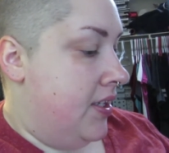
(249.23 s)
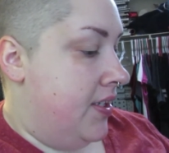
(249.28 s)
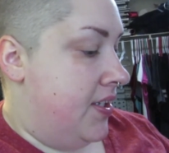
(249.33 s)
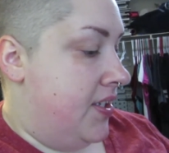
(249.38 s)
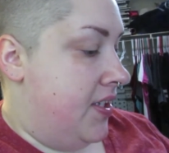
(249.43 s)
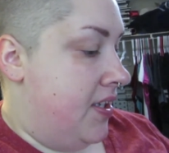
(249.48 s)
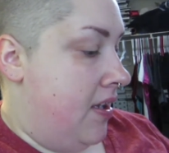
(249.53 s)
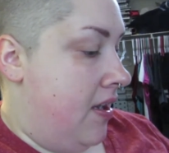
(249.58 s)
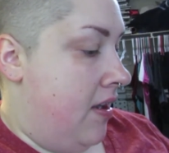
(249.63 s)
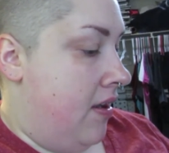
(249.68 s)

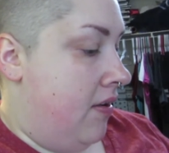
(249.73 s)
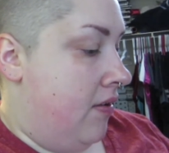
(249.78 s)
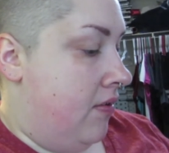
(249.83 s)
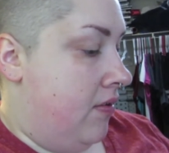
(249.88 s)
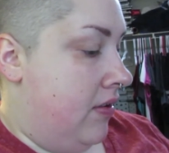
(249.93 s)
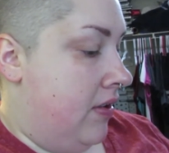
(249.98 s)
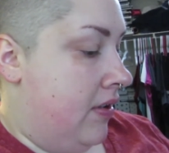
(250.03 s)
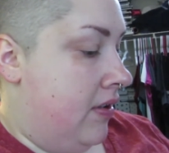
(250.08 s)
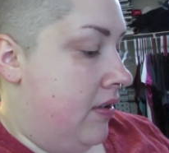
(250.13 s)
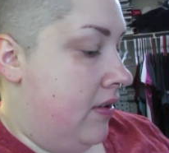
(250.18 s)
So
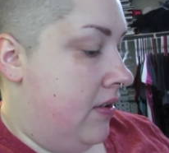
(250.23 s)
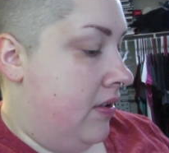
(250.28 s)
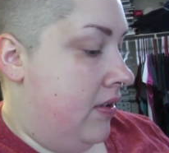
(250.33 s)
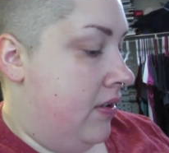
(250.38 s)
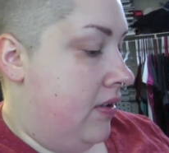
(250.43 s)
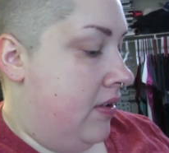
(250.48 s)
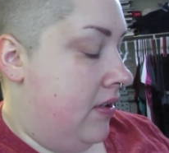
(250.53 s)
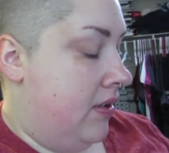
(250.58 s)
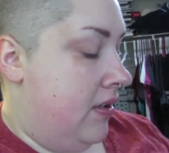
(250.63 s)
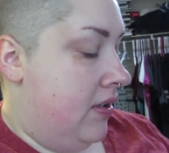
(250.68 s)

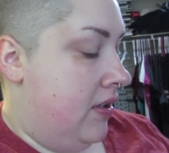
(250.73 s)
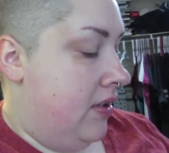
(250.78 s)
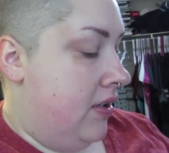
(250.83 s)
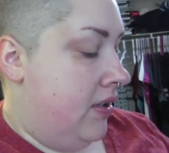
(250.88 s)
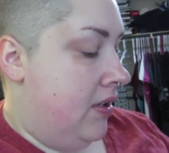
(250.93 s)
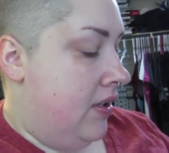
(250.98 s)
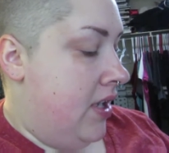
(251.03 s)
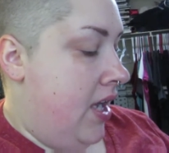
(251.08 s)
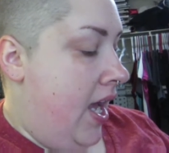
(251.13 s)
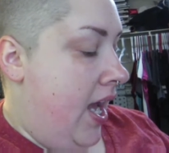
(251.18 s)

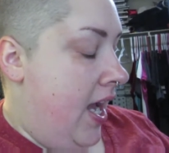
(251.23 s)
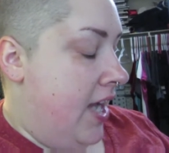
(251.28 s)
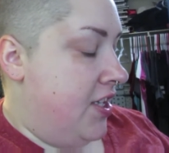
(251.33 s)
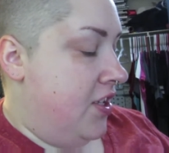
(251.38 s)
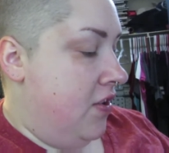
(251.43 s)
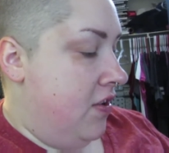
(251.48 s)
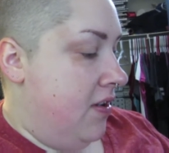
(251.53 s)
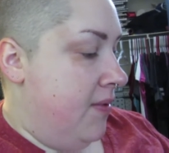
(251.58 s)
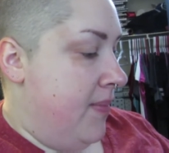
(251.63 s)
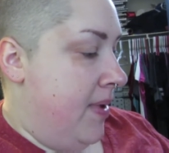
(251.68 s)
I
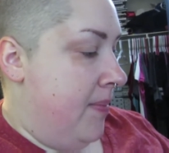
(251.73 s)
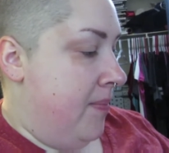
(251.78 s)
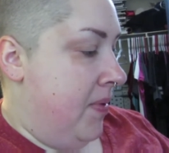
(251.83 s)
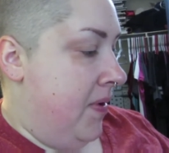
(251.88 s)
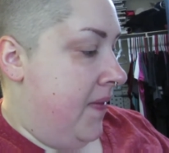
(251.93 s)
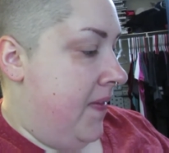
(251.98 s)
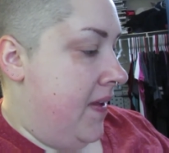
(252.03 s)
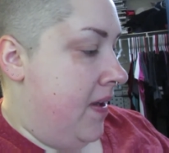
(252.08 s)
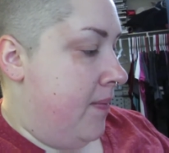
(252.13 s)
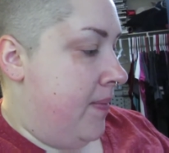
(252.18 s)
don't
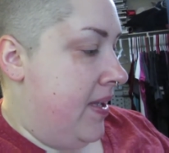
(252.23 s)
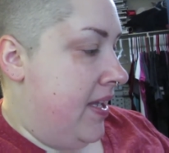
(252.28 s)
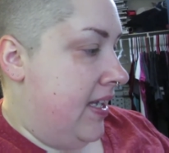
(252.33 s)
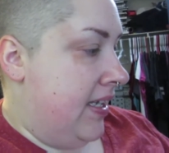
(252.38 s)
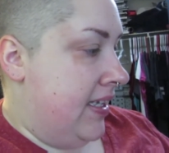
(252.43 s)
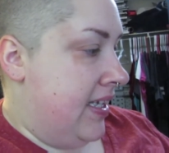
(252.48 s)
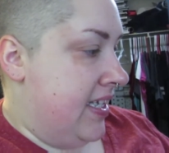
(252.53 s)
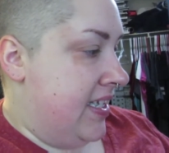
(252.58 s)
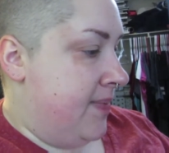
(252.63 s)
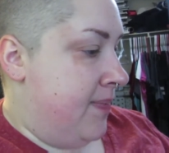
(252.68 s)
remember there
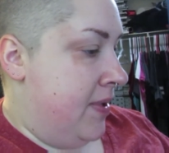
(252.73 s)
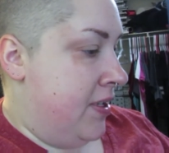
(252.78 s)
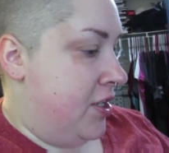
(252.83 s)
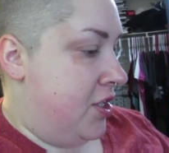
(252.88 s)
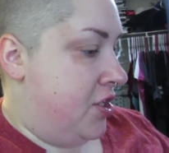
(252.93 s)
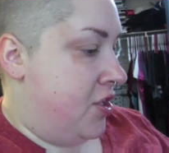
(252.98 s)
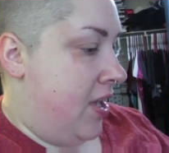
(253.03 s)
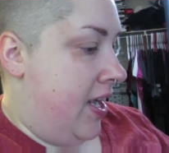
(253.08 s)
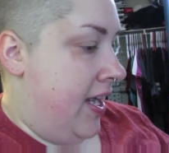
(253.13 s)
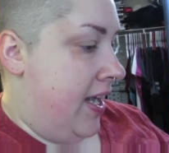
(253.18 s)
being this
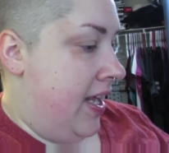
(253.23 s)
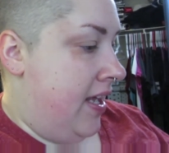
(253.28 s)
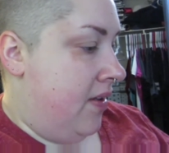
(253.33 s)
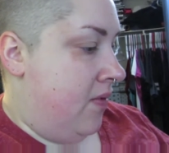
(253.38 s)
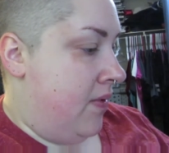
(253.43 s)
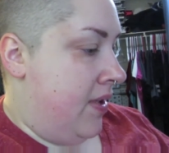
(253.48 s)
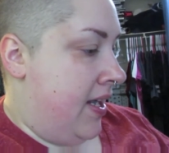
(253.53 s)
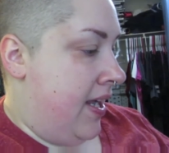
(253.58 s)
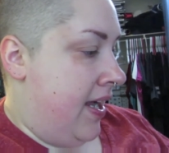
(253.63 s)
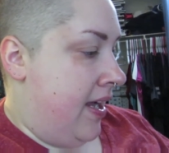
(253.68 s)
much
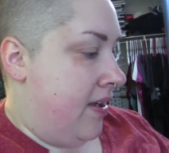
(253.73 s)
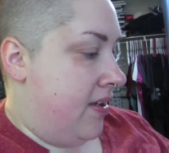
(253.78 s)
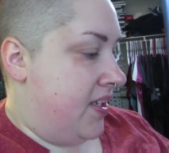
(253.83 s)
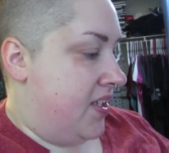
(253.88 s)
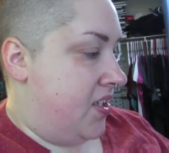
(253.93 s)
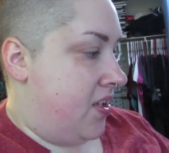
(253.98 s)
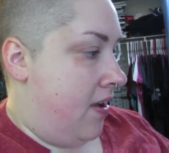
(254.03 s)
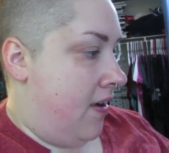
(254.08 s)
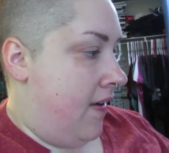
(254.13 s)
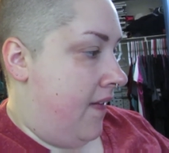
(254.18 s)
training when I
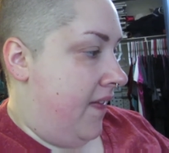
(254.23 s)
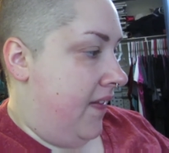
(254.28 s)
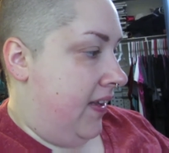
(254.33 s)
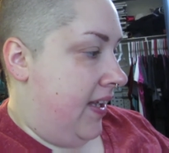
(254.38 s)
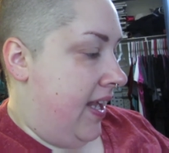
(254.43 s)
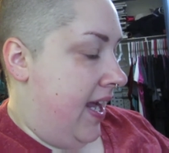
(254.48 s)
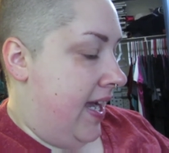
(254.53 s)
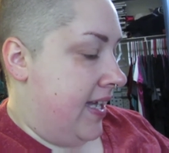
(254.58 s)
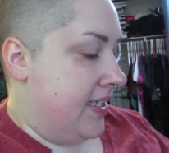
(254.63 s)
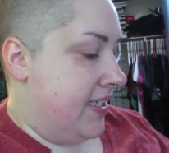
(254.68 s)
started the
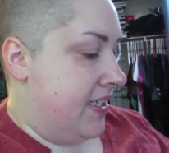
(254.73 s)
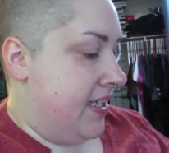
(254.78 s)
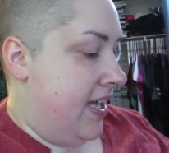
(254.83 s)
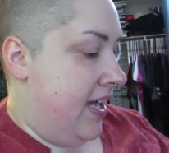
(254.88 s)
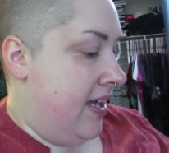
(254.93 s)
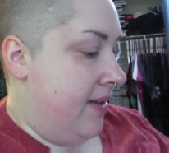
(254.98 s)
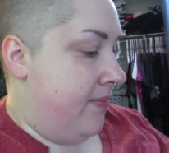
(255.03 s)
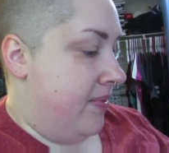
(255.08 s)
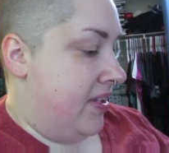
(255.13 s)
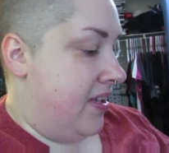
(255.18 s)
last
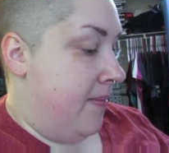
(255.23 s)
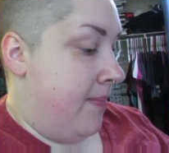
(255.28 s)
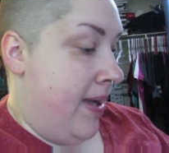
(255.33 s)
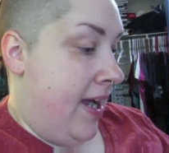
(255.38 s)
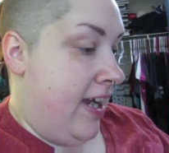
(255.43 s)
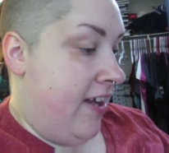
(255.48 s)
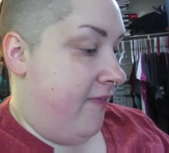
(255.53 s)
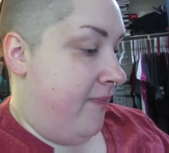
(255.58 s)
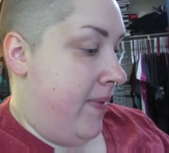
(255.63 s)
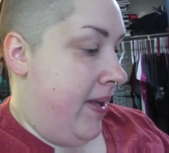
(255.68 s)
time, but there
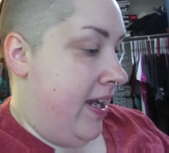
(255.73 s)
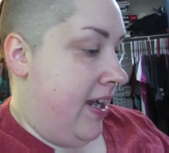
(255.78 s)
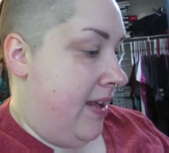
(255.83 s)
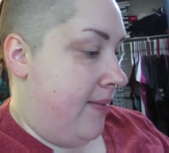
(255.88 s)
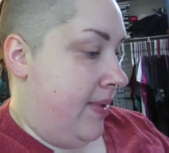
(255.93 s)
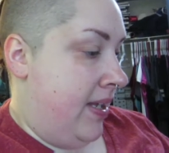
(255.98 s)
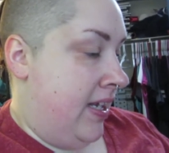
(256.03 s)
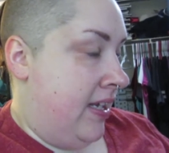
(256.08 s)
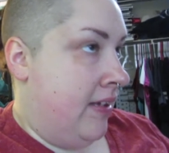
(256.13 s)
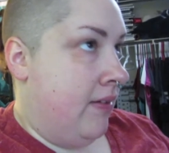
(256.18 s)
might have been. I
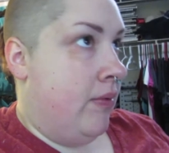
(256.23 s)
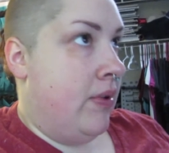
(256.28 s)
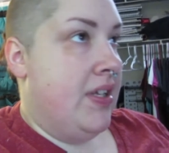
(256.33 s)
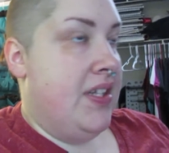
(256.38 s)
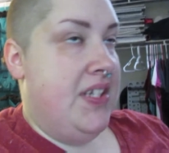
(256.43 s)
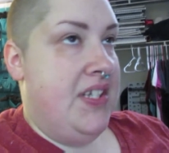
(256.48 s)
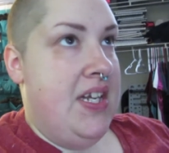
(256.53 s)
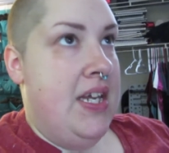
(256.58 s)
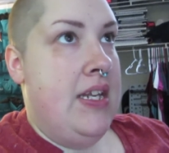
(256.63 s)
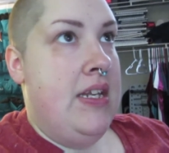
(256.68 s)
mean, it
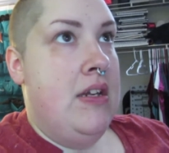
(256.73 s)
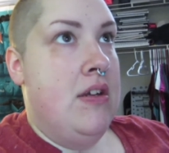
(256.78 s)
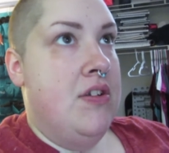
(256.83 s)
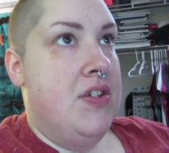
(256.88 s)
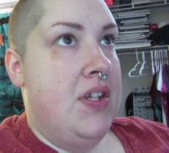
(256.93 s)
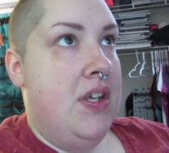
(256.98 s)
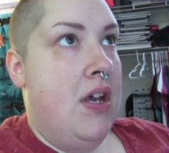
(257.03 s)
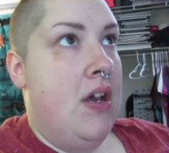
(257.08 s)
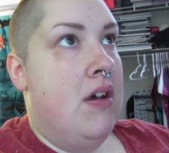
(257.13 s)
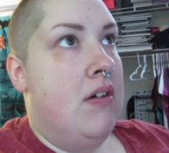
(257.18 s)
was 10
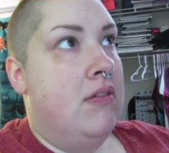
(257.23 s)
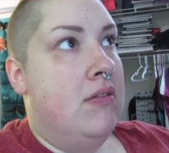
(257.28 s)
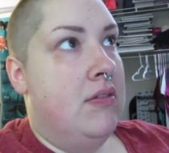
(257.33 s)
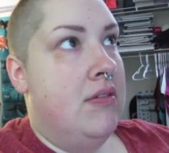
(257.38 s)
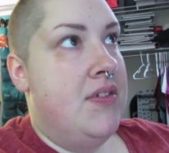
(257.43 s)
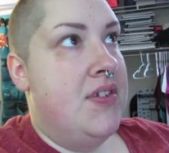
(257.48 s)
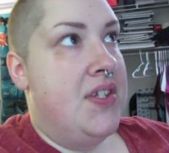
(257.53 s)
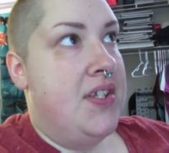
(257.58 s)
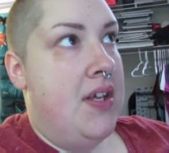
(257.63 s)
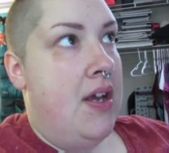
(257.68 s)
years ago,
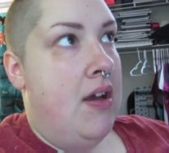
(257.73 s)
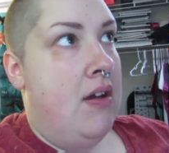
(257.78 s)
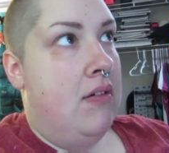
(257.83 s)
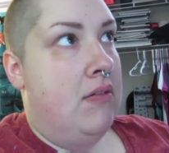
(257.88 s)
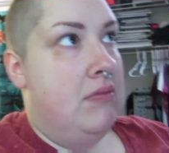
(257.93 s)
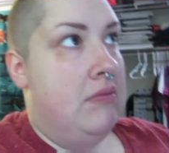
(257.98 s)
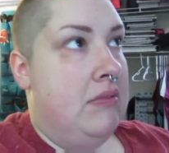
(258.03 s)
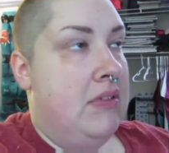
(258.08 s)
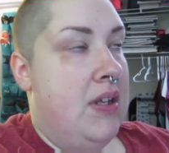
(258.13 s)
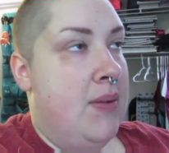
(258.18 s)
so
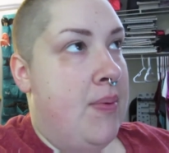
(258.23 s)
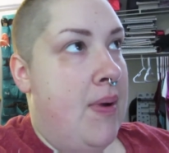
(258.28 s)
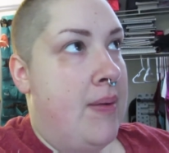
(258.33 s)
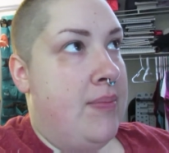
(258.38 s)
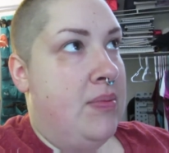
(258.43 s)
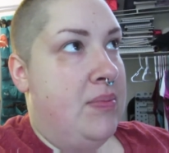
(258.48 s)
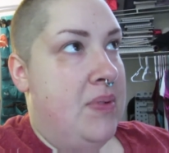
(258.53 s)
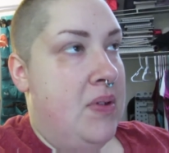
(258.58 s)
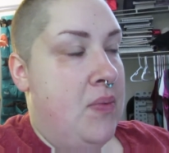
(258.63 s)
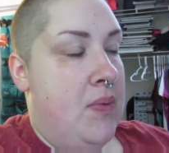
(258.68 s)
there
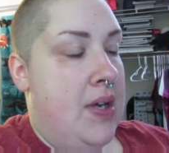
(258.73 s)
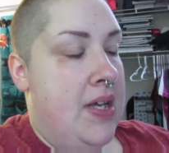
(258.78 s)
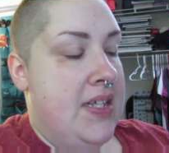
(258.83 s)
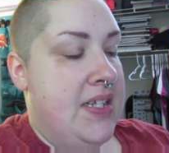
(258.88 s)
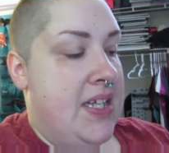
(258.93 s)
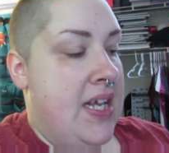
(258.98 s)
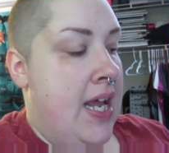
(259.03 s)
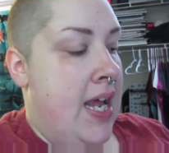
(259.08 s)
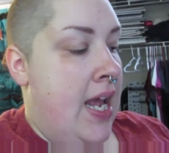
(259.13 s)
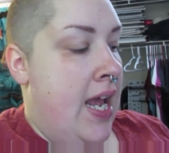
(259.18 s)
probably
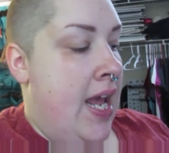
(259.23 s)
was.